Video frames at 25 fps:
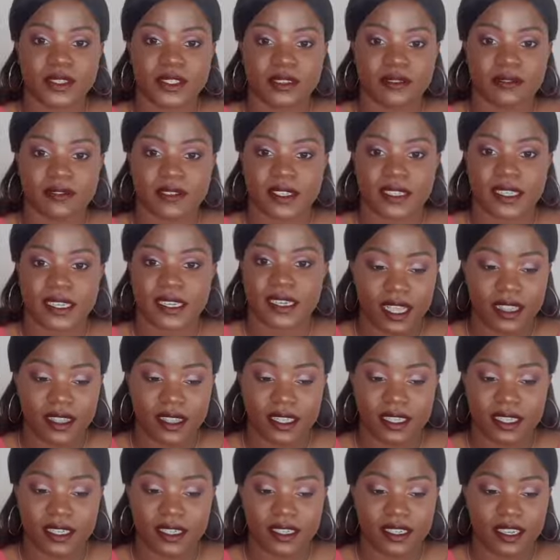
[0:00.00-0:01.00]
outer V, and I
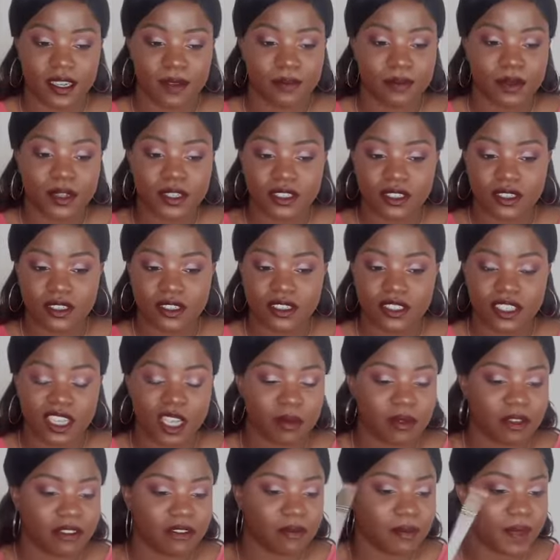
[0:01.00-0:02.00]
think it did a pretty good
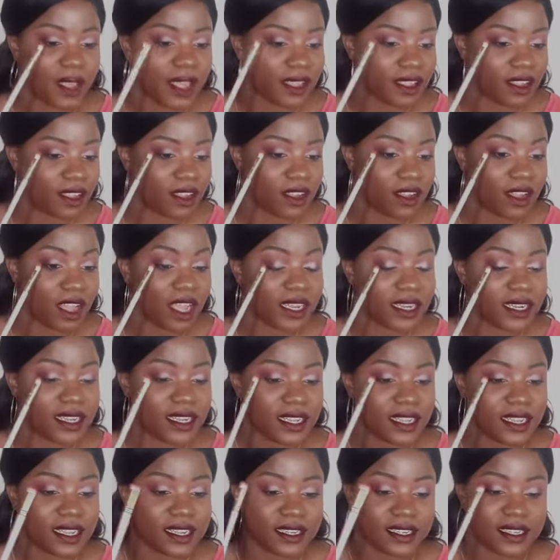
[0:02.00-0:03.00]
job of packing on